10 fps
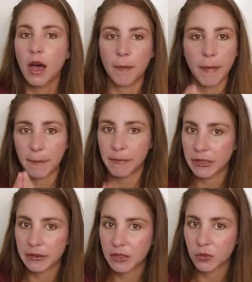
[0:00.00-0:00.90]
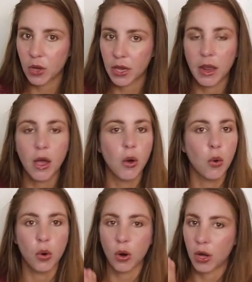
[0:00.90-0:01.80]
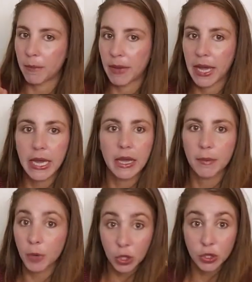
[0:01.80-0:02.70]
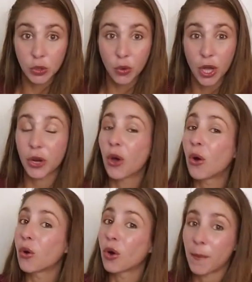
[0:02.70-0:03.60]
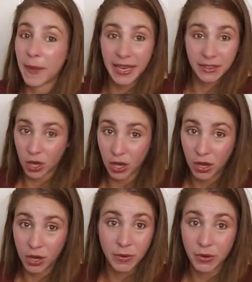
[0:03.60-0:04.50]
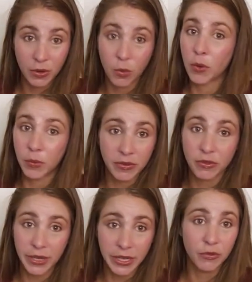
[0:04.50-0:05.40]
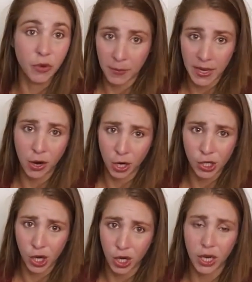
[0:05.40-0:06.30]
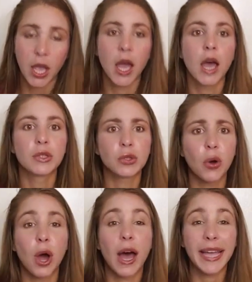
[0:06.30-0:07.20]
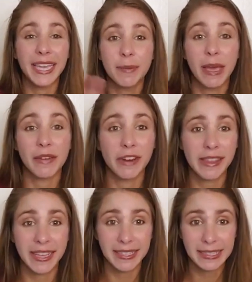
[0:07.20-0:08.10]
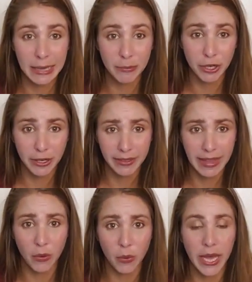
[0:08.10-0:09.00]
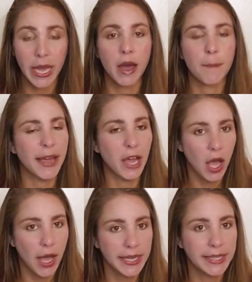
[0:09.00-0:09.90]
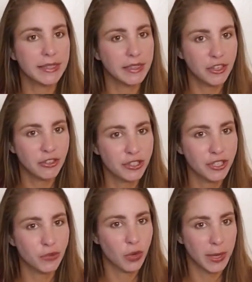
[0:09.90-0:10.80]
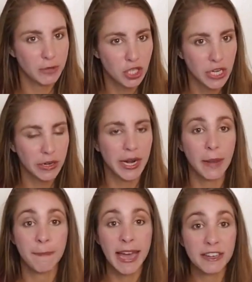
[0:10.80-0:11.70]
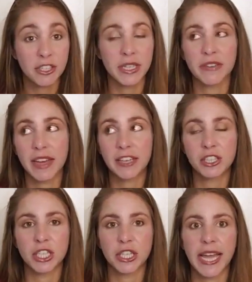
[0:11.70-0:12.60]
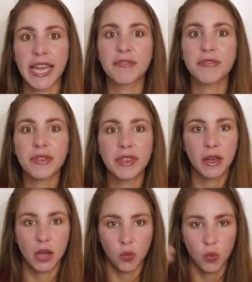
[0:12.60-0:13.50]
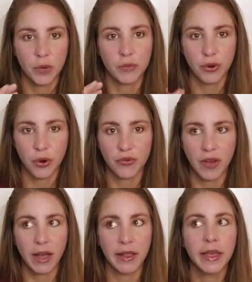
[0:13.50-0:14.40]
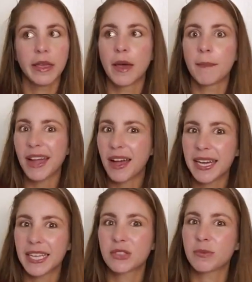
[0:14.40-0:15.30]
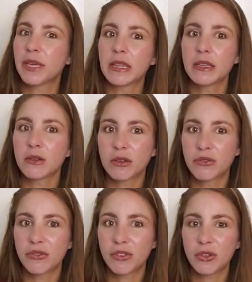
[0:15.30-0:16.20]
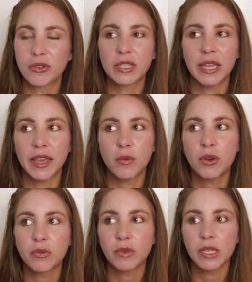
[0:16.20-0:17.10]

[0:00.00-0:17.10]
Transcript: on my business one or on my personal one or on my on the one we've created for me and our dog. So I keep everything separate. That way my audience is interested in what I'm sharing. Imagine if I shared everything on one profile. My audience would be a little confused and they wouldn't